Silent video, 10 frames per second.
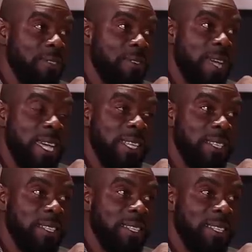Right?
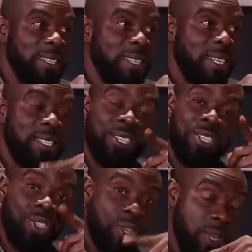I
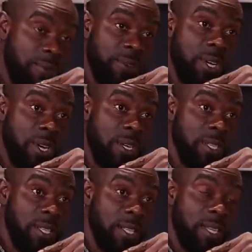just saw it for God,
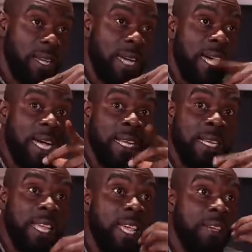
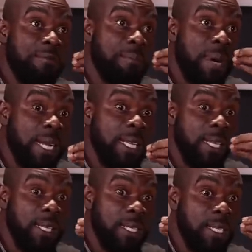And everybody
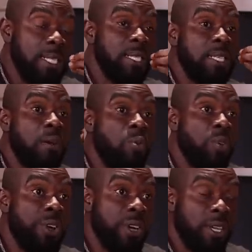in the, this is a
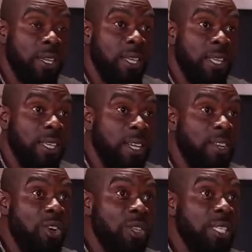work. You
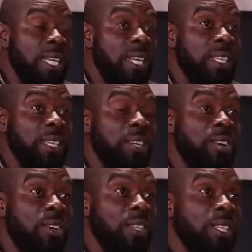don't tell you
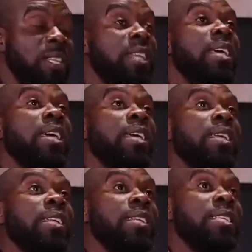don't
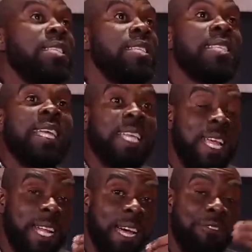this is not
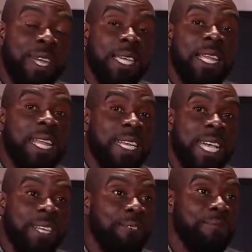a, a regular
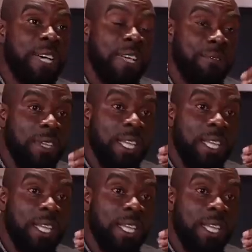nine to five.